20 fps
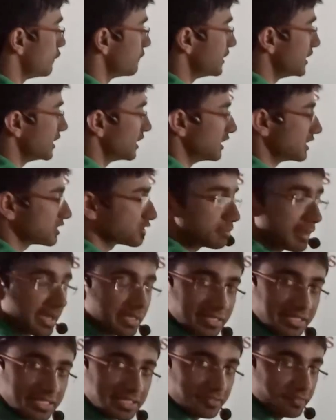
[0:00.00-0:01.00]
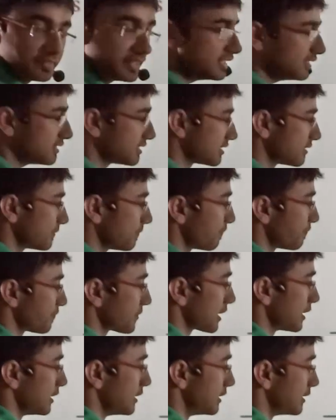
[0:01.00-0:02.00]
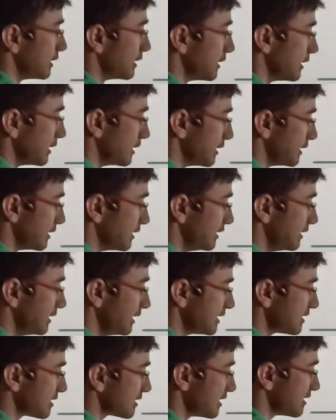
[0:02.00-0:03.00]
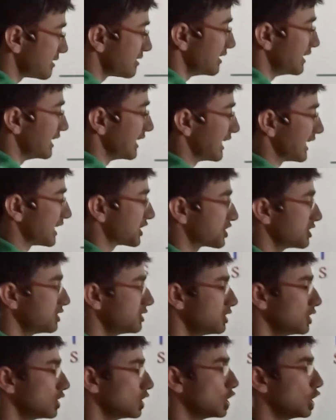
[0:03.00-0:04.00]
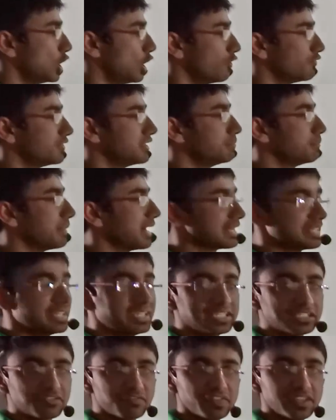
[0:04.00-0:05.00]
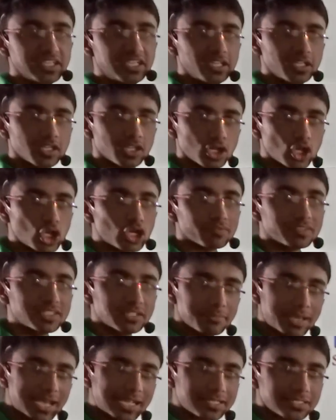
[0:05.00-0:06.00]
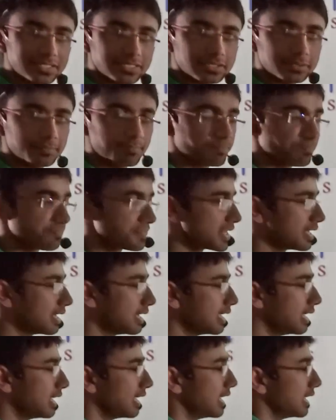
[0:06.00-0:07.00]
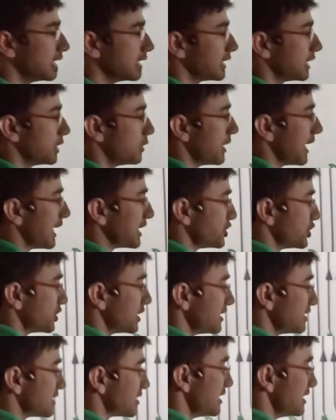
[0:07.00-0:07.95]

of the Earth's magnetic fields. This is the direction of the magnetic field of the magnet. Now as you can